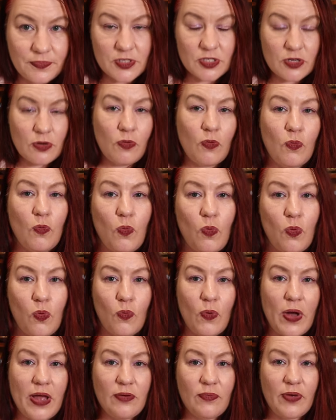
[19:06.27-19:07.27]
So
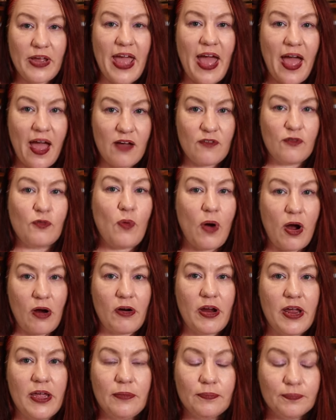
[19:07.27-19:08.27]
when we have
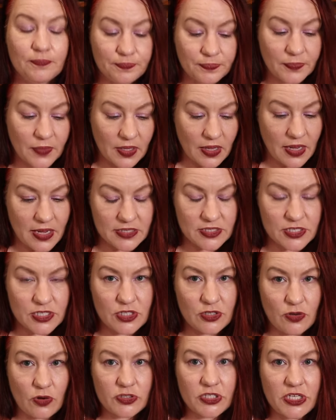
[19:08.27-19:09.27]
worry, it's
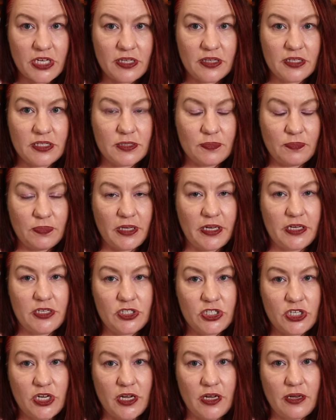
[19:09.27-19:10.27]
knotting the
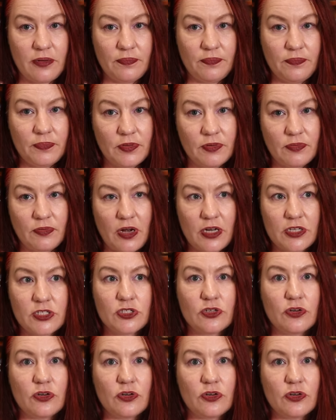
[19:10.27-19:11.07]
spleen chi, right?